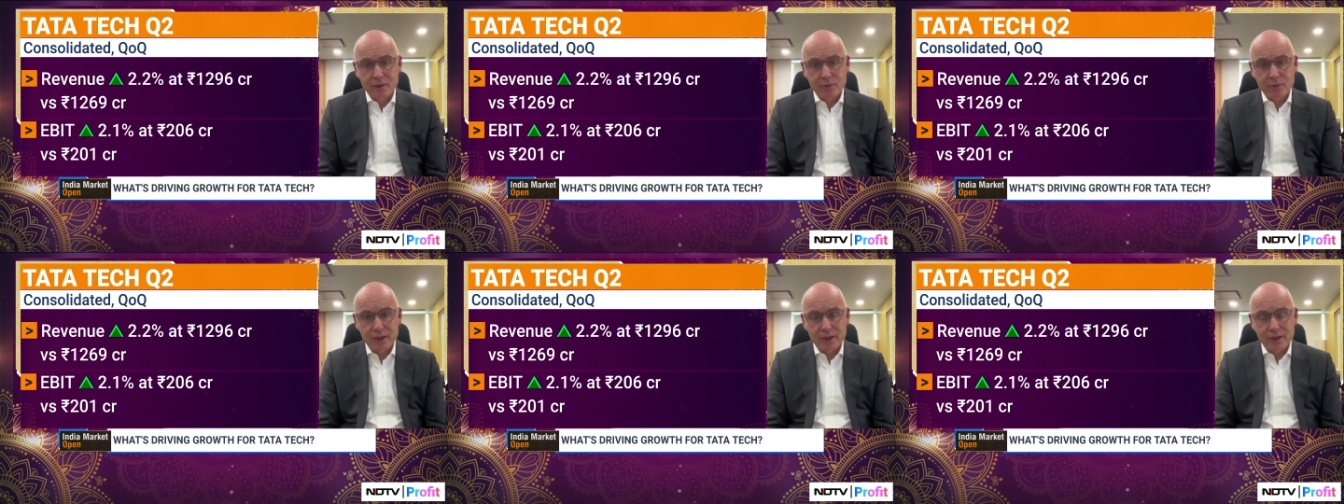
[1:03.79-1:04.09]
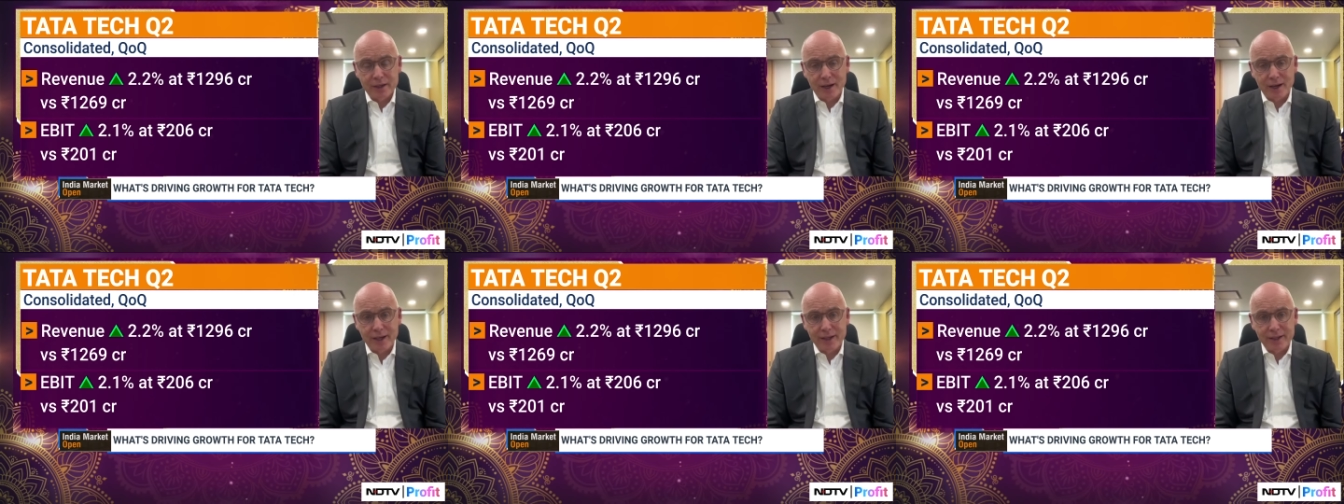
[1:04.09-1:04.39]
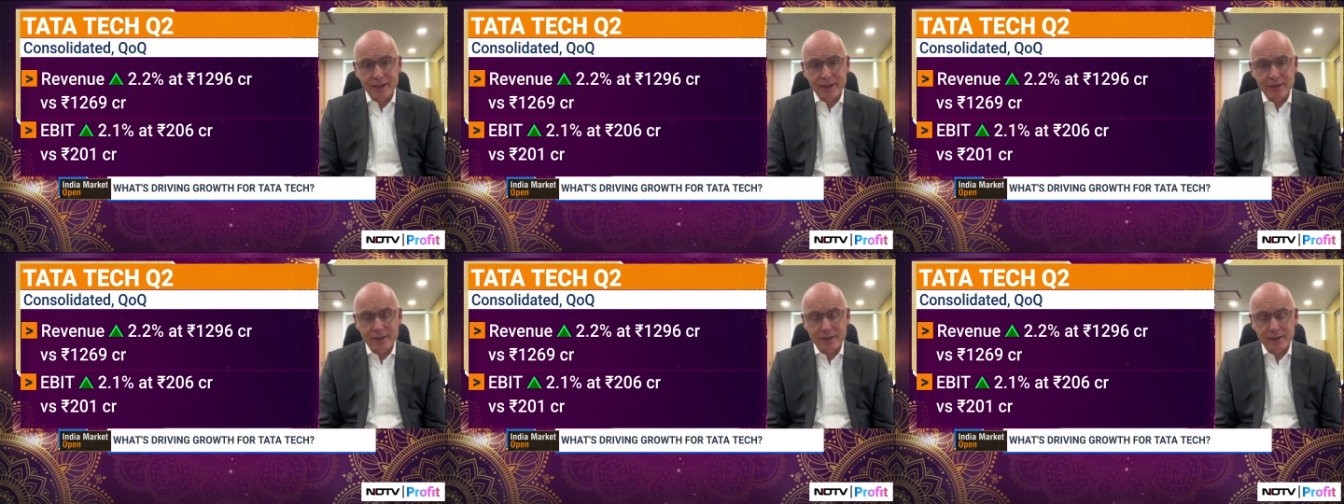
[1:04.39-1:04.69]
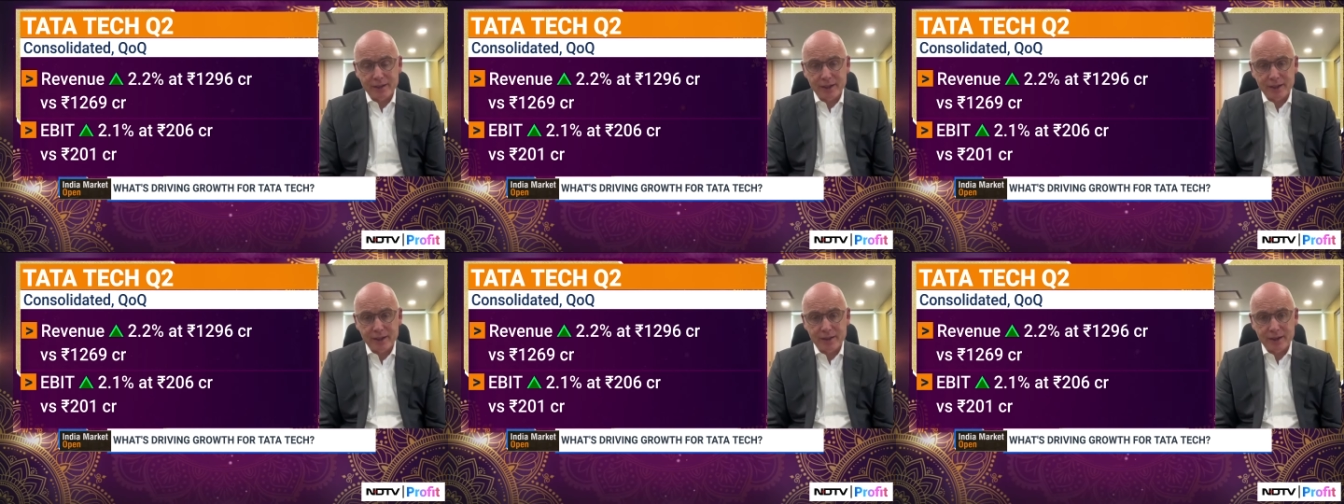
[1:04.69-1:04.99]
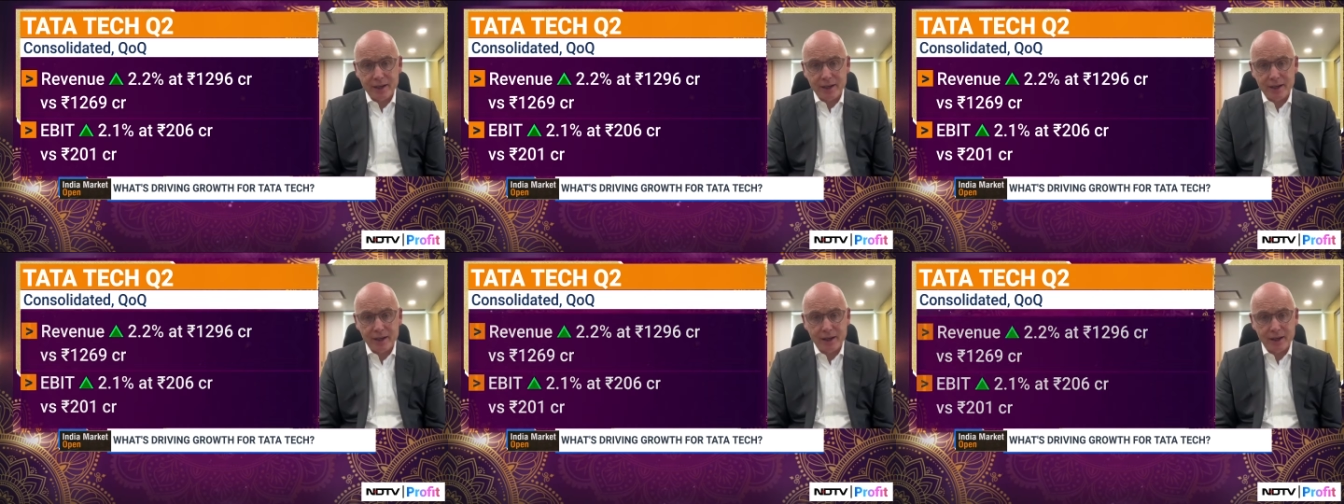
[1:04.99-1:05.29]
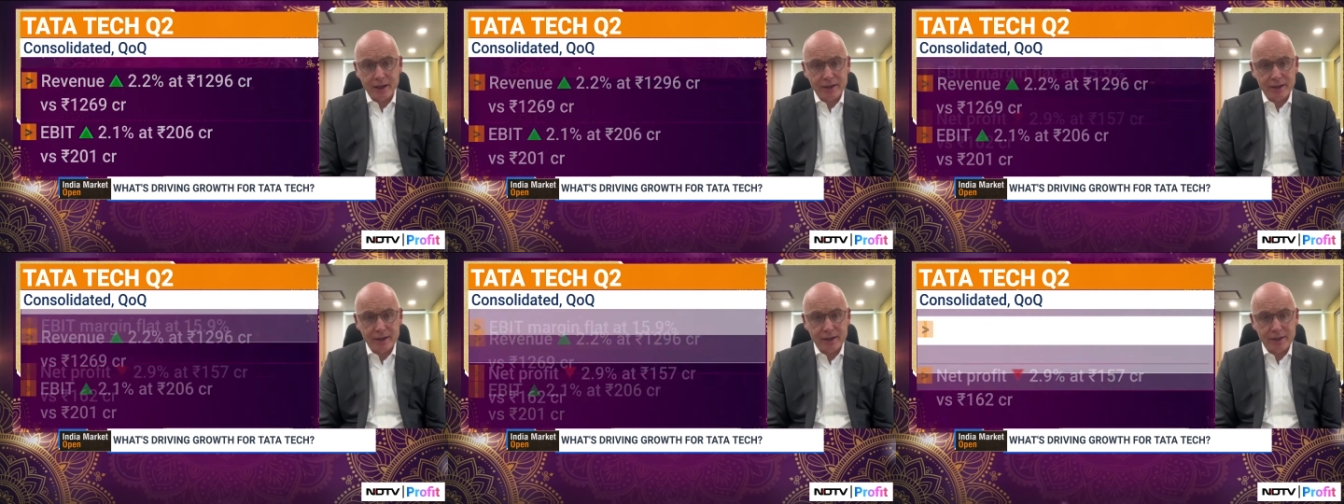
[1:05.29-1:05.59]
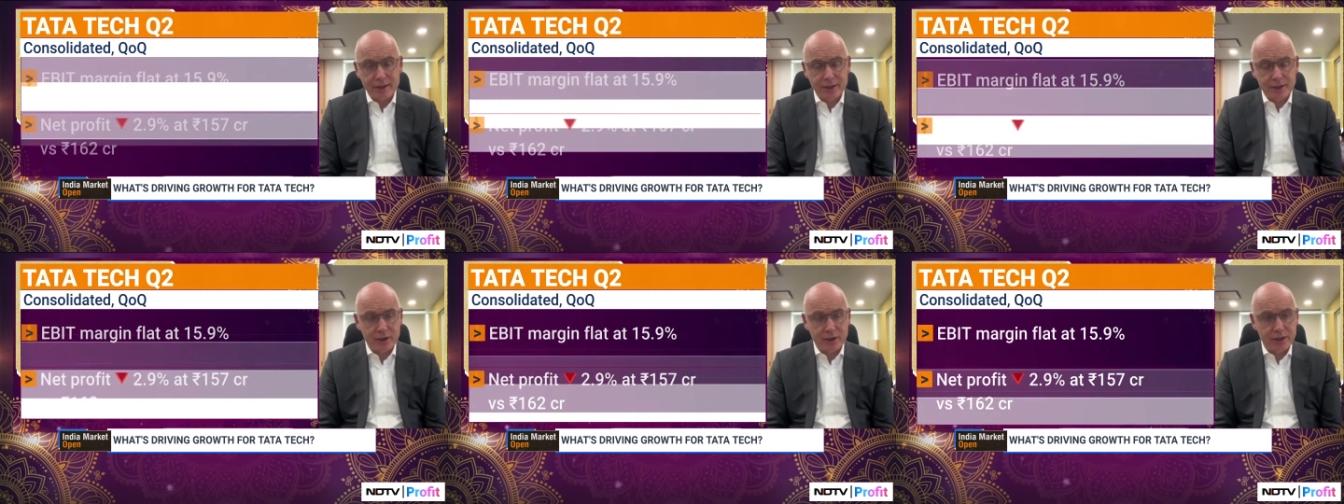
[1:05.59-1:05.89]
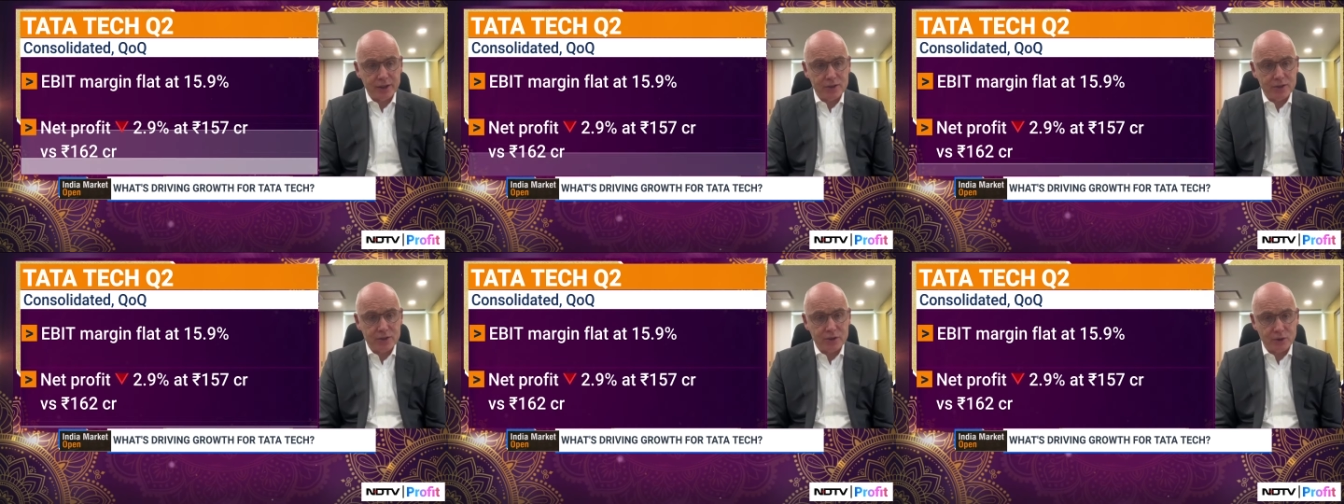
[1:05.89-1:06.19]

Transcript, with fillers: we'd guided in the earnings